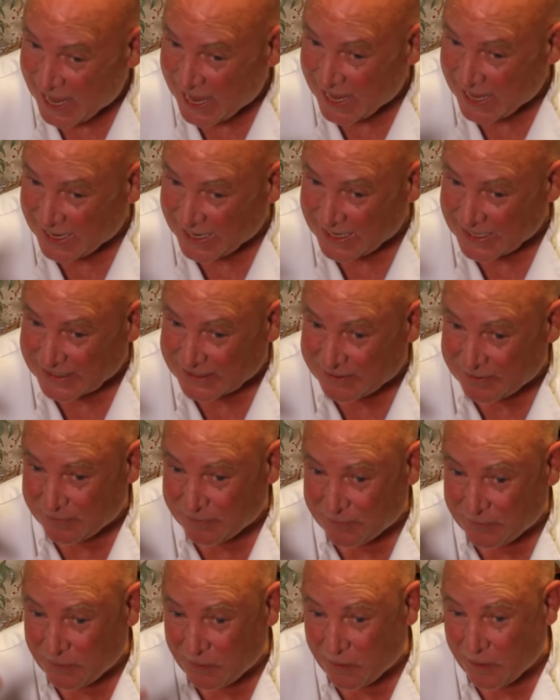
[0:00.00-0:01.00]
and it's
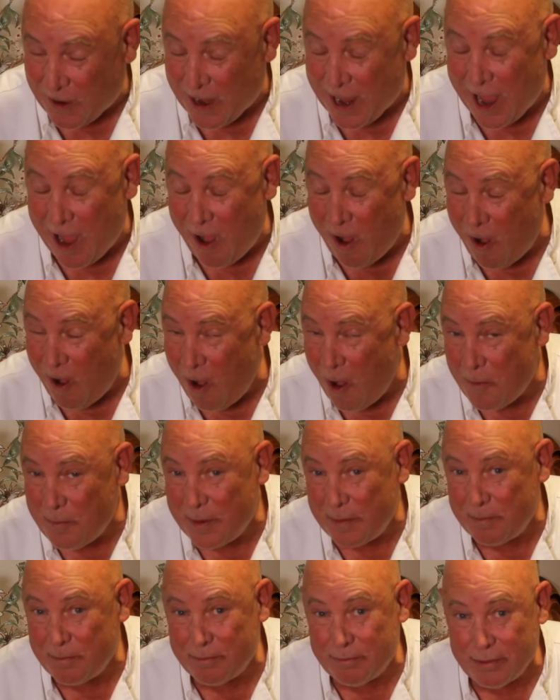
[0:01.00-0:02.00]
for an
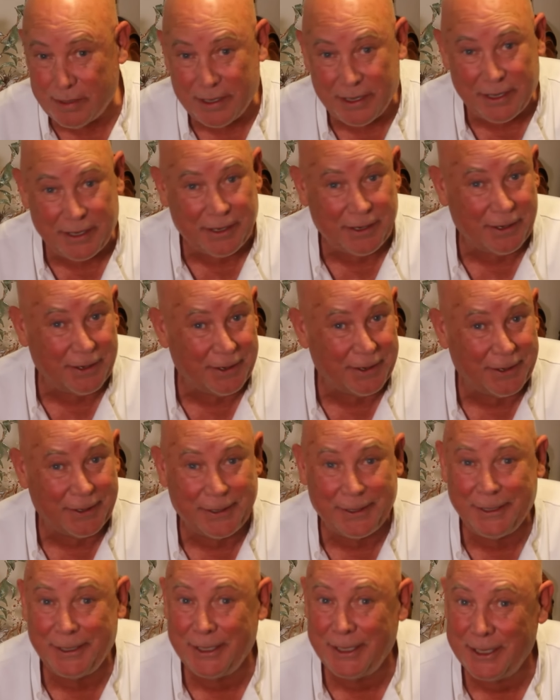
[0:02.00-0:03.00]
almond butter
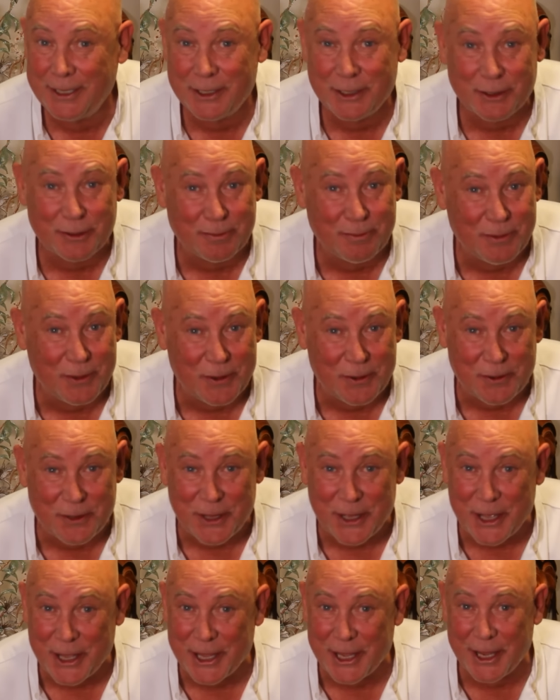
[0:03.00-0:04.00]

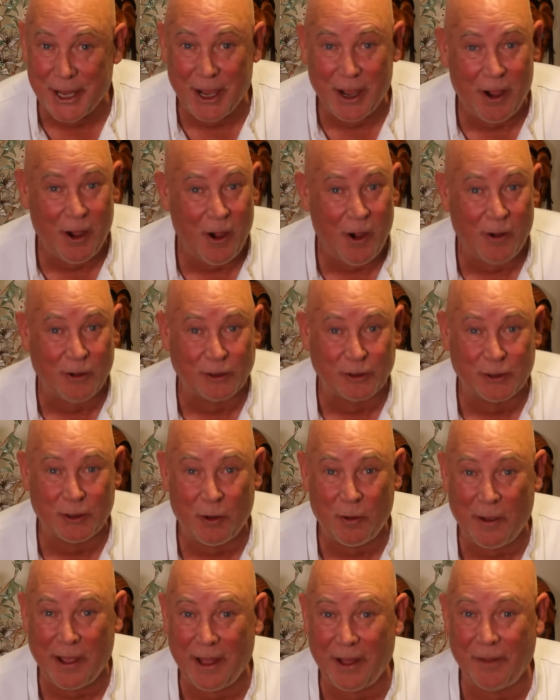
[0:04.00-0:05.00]
smoothie. Oh,
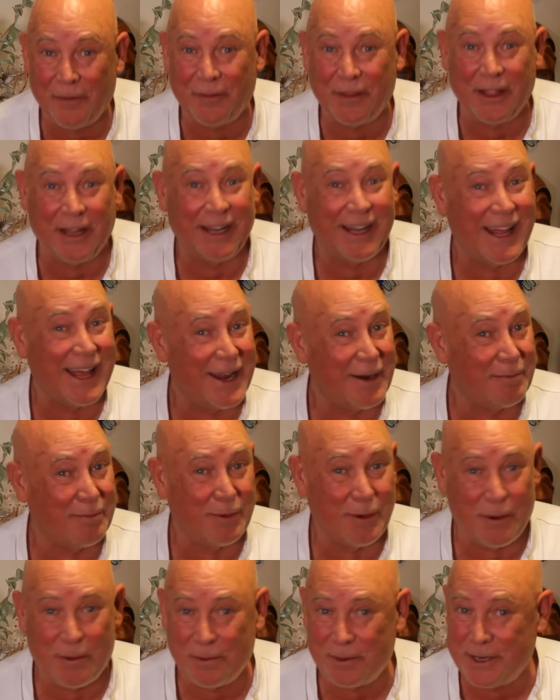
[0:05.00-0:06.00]
so healthy, a lot of
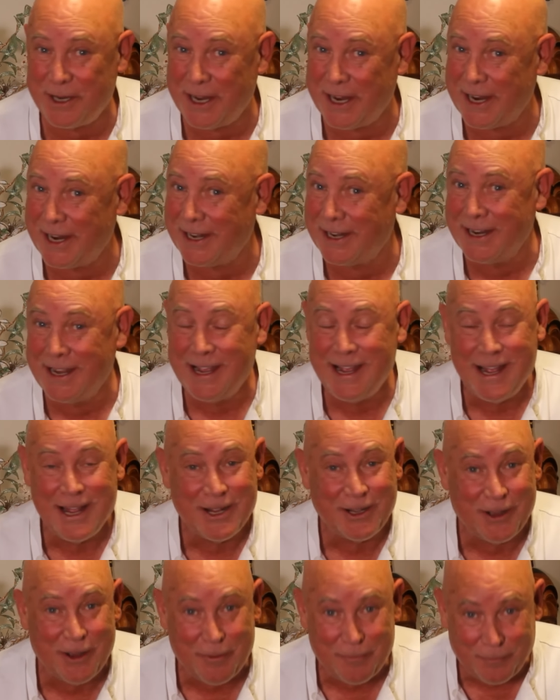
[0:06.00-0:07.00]
protein,
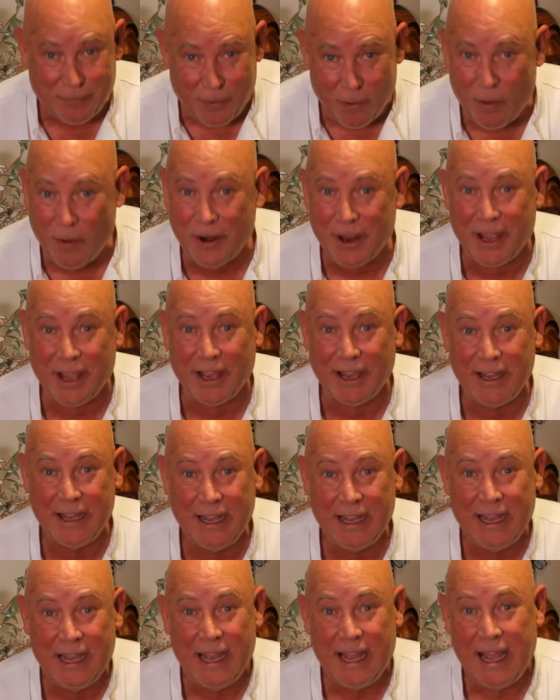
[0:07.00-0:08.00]
good for you.
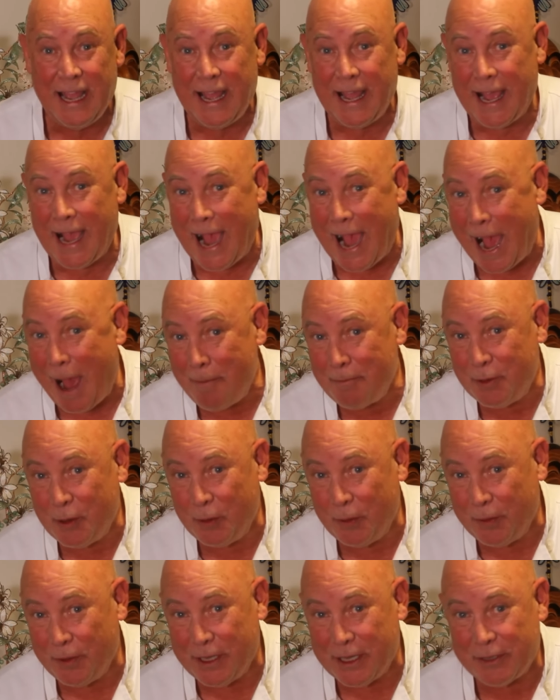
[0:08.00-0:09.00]
I'm
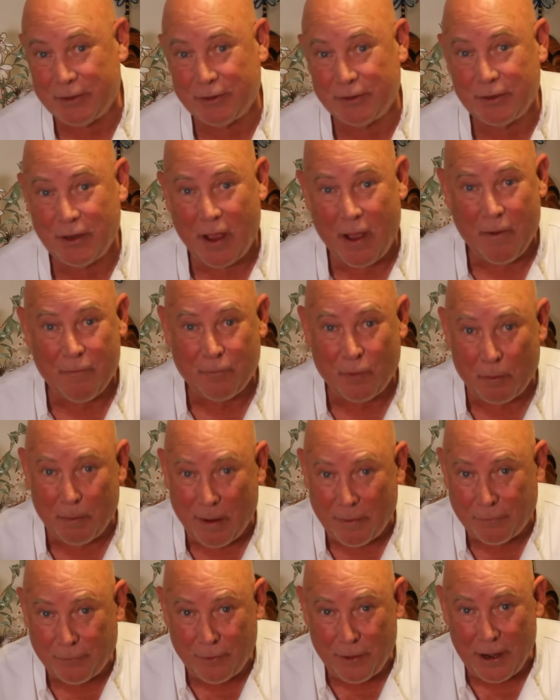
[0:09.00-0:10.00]
doing this for my
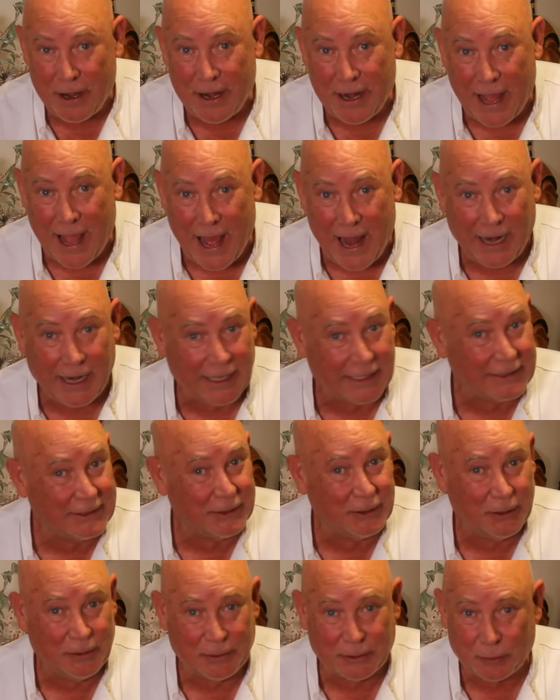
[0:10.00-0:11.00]
friend
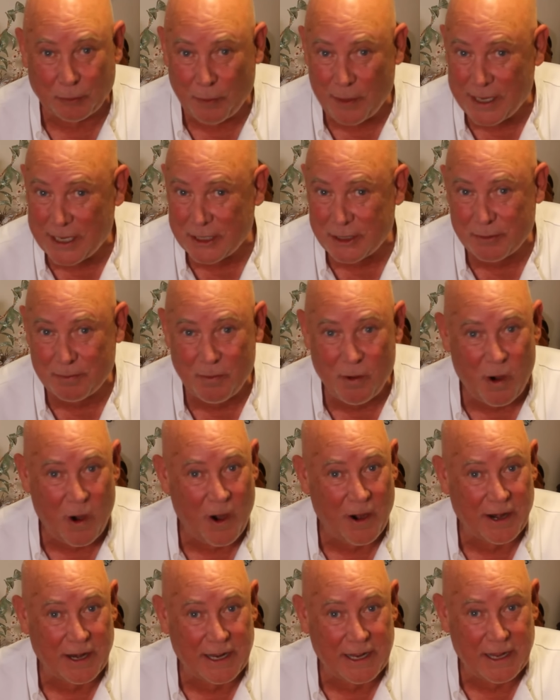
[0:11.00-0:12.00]
Alex, who is wicked
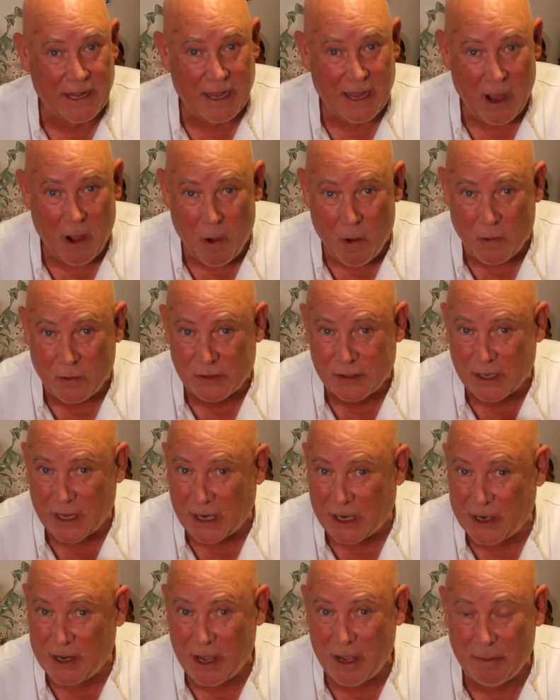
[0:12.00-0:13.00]
smart, owns a
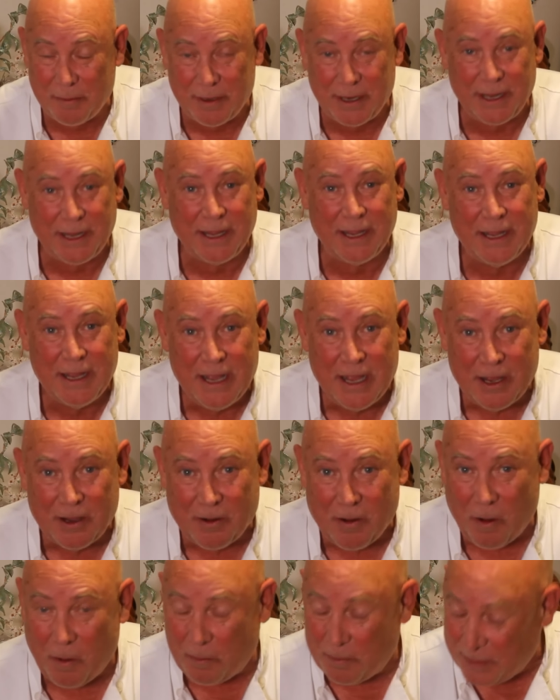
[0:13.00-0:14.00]
company
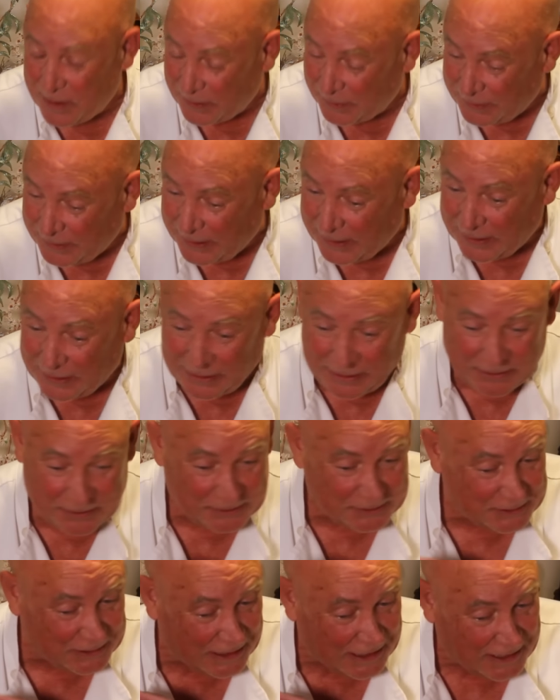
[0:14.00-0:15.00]
called Meal
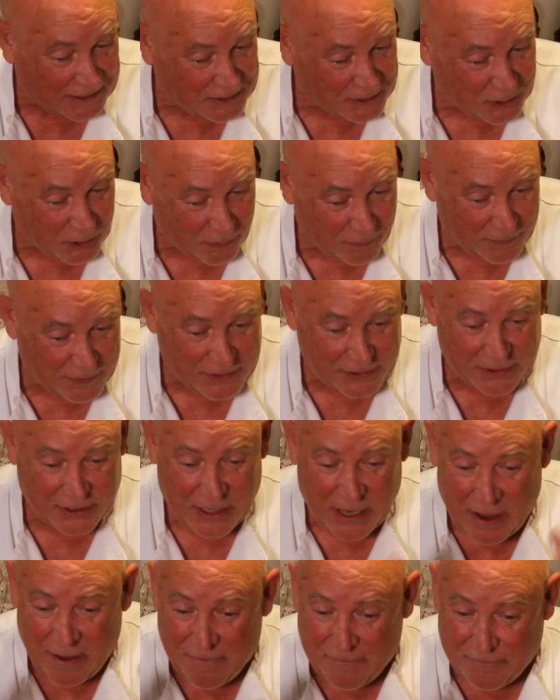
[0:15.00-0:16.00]
Dealers. They
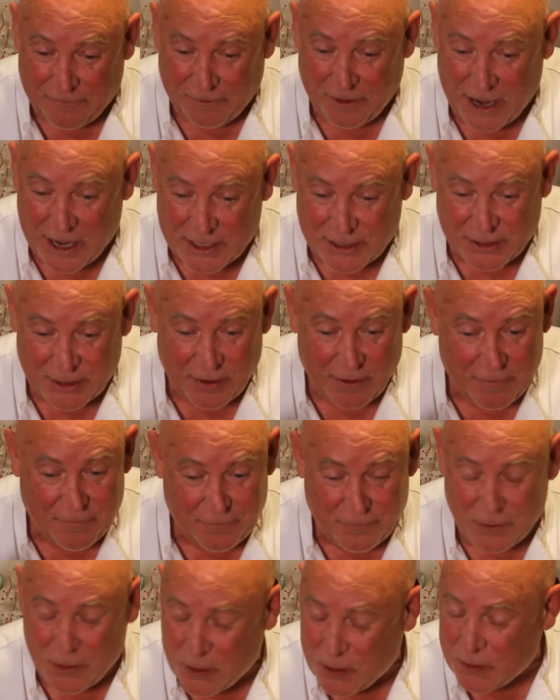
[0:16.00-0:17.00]
service fresh
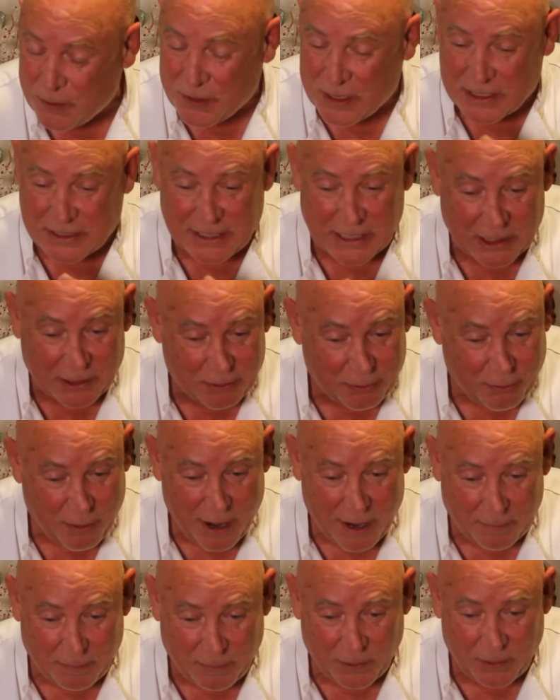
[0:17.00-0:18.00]
food that's
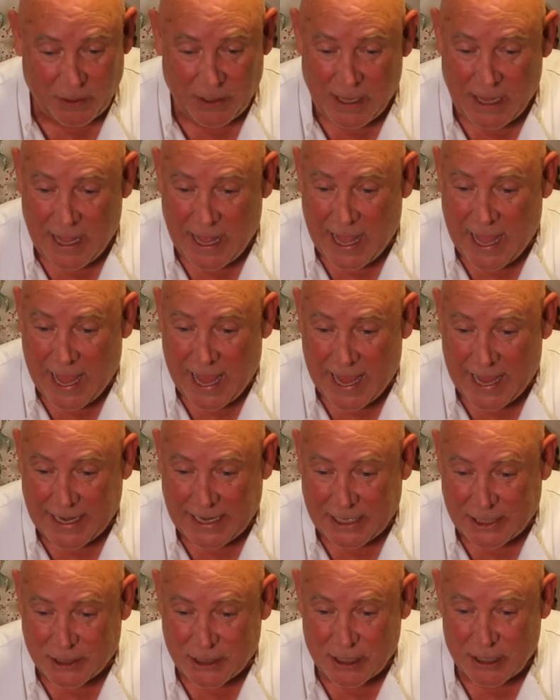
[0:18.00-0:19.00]
incredible and
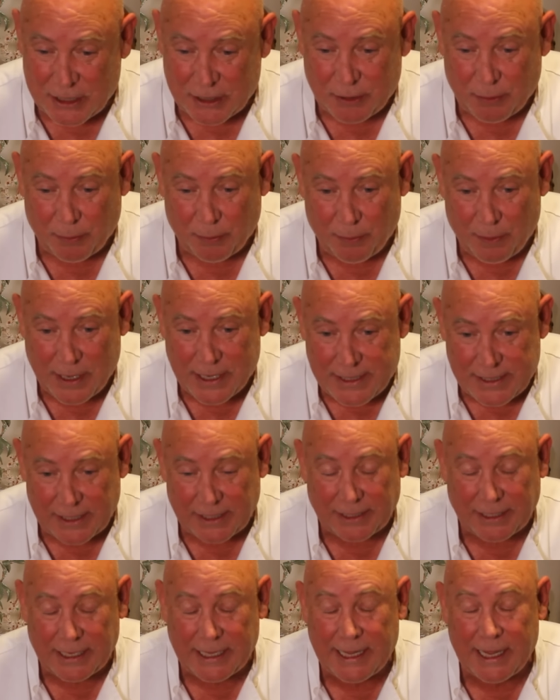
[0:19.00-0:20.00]
he just
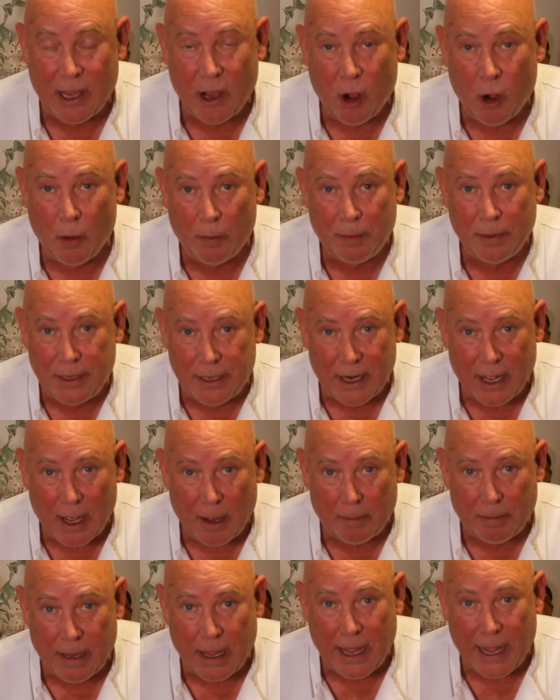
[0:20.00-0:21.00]
recently opened
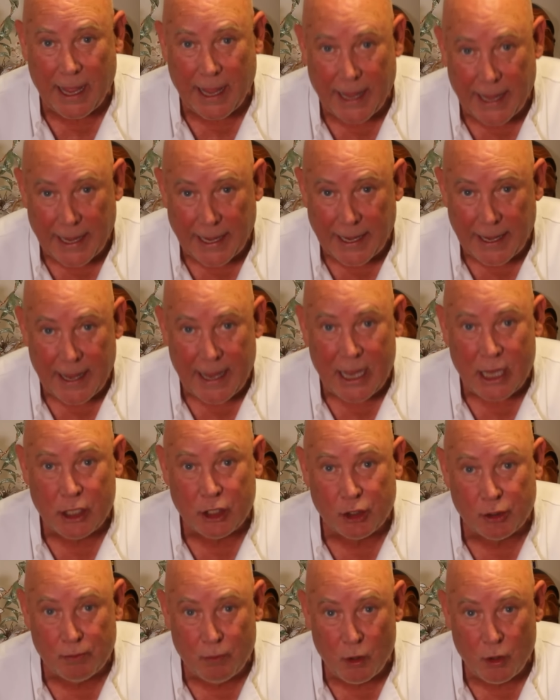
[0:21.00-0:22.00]
up a
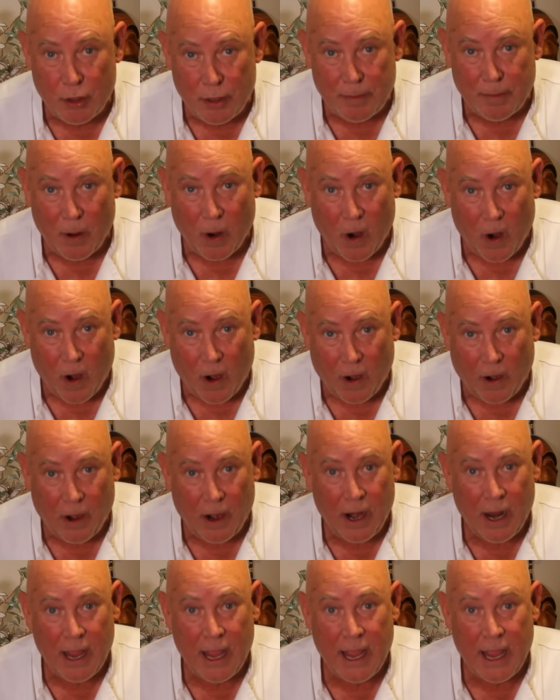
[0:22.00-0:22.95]
smoothie bar